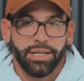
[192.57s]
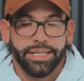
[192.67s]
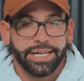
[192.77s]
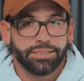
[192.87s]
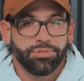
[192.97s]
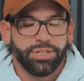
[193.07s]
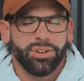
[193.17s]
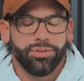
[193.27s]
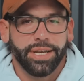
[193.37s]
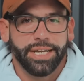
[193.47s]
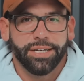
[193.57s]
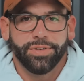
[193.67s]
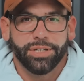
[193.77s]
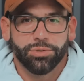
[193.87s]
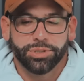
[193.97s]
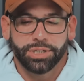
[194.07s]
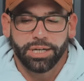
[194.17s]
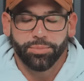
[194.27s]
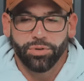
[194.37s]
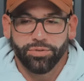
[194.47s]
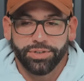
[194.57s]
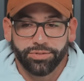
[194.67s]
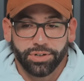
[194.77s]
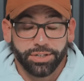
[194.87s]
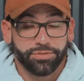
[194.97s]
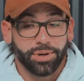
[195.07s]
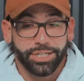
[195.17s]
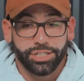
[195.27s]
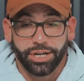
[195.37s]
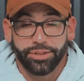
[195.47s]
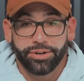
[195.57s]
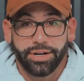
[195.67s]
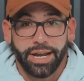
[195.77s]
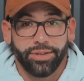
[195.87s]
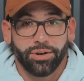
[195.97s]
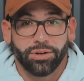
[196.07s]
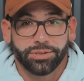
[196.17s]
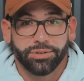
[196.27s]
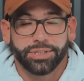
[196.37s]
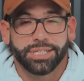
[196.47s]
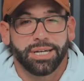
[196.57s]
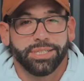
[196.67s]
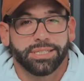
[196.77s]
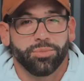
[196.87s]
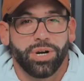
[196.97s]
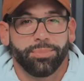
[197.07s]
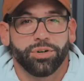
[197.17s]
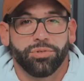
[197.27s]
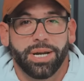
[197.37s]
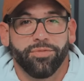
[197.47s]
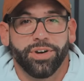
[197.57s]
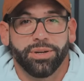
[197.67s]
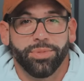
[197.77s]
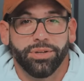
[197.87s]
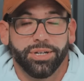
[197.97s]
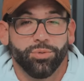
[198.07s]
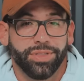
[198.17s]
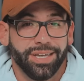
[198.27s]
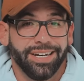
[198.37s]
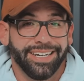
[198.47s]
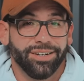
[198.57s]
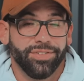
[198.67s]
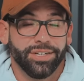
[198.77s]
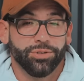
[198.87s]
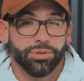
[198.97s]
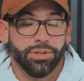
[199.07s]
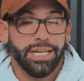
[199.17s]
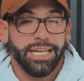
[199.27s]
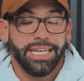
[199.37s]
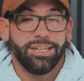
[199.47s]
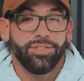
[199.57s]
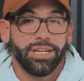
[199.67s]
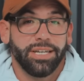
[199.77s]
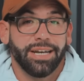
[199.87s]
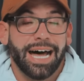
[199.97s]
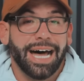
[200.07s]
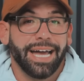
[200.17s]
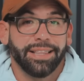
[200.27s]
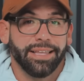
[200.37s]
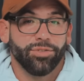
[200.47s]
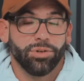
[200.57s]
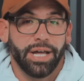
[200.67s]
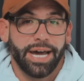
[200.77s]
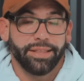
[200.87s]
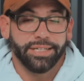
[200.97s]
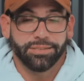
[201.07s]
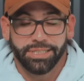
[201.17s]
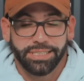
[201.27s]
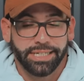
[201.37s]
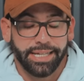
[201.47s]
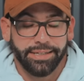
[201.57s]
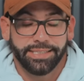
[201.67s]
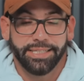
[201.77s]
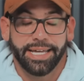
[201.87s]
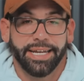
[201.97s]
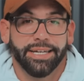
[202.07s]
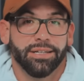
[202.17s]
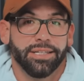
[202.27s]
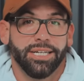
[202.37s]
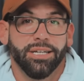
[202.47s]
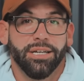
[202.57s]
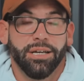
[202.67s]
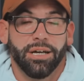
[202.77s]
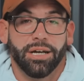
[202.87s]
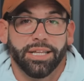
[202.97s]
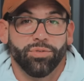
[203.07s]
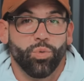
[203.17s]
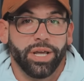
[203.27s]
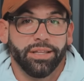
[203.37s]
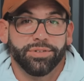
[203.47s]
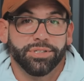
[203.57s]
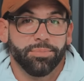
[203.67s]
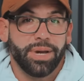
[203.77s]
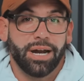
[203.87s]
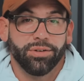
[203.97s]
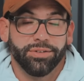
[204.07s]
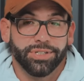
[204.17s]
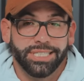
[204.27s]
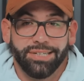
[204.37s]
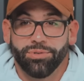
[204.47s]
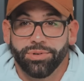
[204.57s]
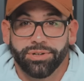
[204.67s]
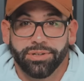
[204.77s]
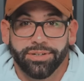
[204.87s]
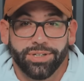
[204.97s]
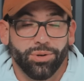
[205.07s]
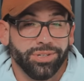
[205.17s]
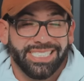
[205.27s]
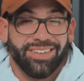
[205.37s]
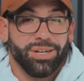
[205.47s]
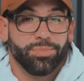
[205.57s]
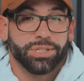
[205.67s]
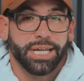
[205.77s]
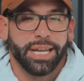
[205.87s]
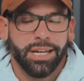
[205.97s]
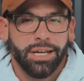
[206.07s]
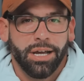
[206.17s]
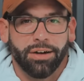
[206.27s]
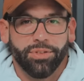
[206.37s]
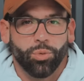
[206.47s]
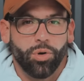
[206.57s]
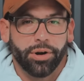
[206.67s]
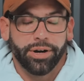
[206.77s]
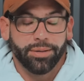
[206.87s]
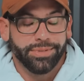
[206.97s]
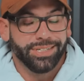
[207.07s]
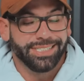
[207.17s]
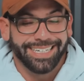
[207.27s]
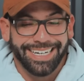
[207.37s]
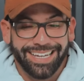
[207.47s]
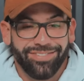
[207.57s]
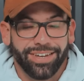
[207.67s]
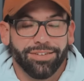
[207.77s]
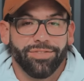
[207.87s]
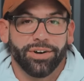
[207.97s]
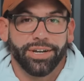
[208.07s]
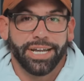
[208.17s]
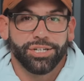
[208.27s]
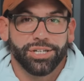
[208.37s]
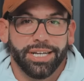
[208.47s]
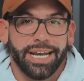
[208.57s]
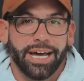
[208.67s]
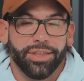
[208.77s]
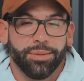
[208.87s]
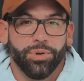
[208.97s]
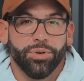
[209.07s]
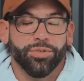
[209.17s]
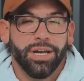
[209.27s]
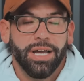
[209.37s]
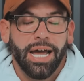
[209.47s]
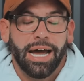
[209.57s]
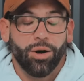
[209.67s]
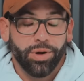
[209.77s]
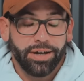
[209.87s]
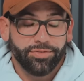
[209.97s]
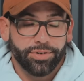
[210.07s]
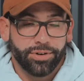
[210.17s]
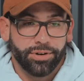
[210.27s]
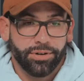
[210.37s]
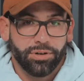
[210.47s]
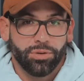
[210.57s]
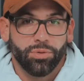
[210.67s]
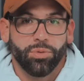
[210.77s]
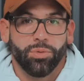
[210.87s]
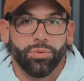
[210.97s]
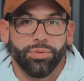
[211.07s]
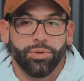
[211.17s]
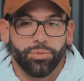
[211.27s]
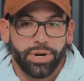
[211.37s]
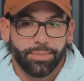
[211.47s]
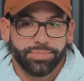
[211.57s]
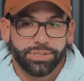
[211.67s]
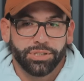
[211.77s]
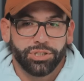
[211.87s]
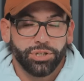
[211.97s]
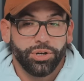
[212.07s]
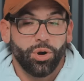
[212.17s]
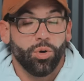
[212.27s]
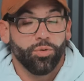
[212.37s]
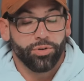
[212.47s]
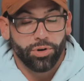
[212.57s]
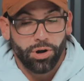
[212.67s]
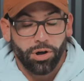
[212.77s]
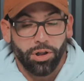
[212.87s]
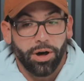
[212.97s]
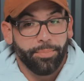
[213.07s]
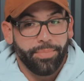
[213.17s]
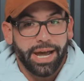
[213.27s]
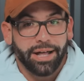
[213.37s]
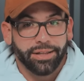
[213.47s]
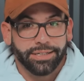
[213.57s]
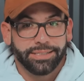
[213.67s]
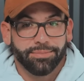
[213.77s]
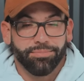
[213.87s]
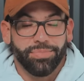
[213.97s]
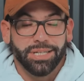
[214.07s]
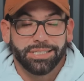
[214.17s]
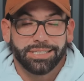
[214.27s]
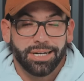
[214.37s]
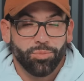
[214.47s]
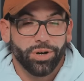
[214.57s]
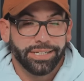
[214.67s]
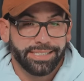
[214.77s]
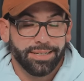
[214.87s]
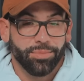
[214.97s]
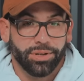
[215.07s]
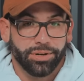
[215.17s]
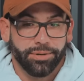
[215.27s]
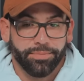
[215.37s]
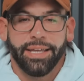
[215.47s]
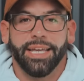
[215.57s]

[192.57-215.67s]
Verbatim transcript: Yes, we know that individuals are going to move differently from each other, and then also there's going to be some rep-to-rep variability within an individual. Even in high-level athletes, we see that in elite-level weightlifters and powerlifters, even when they're lifting only 70% of their 1RM. There's significant variation in how they move. However, the reps should overall, on balance, be somewhat similar.